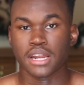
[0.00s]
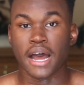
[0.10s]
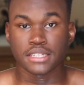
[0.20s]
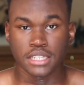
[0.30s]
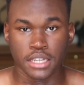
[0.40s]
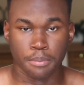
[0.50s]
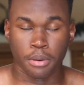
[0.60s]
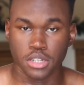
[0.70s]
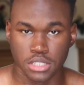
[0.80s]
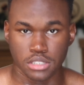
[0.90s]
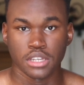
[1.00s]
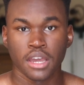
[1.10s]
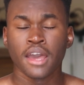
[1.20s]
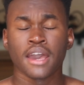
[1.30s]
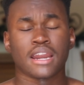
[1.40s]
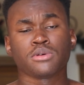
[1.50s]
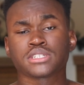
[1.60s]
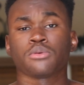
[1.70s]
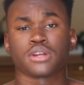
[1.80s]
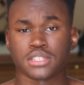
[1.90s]
that I did personally, and I
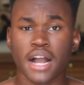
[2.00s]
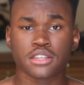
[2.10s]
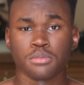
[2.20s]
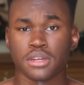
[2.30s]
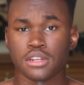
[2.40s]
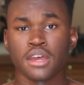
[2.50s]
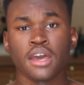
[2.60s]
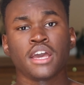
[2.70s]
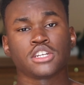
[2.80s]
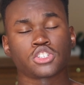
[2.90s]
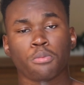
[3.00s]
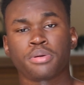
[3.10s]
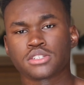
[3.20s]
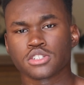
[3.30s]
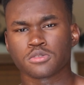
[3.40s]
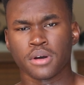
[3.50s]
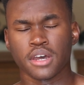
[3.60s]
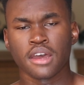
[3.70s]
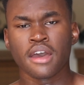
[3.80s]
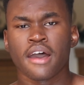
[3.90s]
wish I would have documented it and showed pictures,
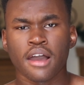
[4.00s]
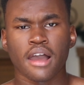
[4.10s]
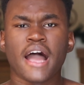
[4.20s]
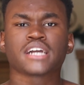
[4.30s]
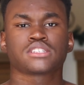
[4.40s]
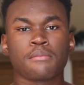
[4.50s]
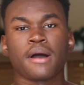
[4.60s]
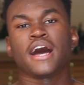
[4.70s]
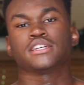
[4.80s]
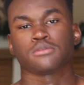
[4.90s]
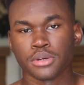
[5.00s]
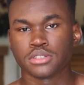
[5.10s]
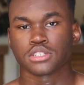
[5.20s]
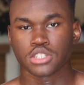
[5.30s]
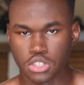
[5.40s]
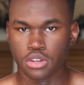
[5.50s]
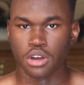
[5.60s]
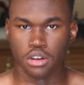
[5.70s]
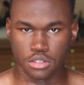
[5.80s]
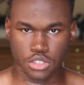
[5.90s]
but actually I might have some pictures to show
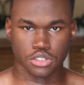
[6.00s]
y'all on the